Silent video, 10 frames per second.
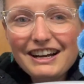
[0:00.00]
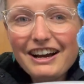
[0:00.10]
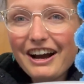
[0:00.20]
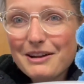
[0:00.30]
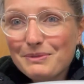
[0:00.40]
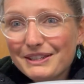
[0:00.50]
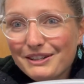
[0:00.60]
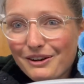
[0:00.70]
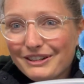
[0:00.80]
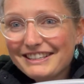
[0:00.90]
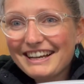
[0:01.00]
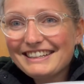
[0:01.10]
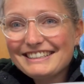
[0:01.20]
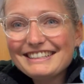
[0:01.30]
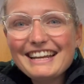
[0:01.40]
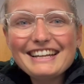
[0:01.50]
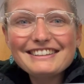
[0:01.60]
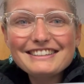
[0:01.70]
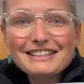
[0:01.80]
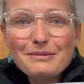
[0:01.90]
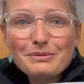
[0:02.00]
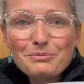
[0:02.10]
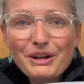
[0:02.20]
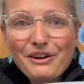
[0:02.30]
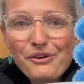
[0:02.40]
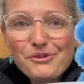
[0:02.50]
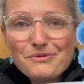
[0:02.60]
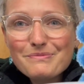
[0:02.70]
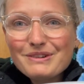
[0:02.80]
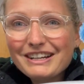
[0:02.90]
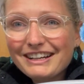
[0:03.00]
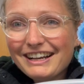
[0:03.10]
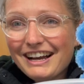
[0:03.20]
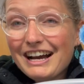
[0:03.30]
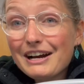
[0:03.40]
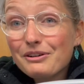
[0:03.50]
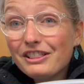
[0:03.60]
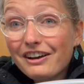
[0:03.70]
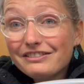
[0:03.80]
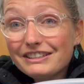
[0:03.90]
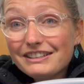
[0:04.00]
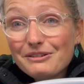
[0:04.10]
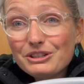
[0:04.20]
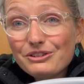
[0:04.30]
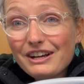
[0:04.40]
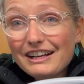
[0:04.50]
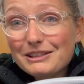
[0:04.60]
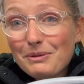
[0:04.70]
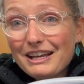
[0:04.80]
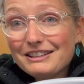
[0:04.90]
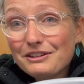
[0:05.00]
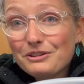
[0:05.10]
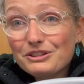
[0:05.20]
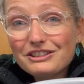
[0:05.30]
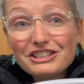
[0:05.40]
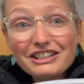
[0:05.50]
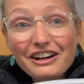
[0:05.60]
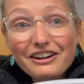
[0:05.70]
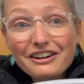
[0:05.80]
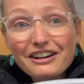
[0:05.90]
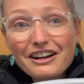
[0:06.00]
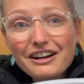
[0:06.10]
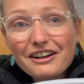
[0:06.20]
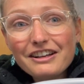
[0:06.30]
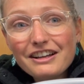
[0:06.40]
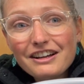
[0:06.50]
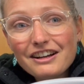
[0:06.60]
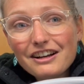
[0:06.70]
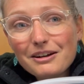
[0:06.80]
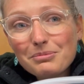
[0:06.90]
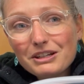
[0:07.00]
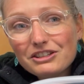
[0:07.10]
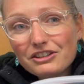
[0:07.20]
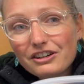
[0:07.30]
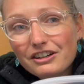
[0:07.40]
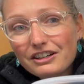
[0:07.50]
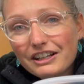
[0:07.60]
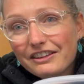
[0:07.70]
I'm so excited to hang this up in my home. I would love to see what you guys made, so you should share uh, a picture in the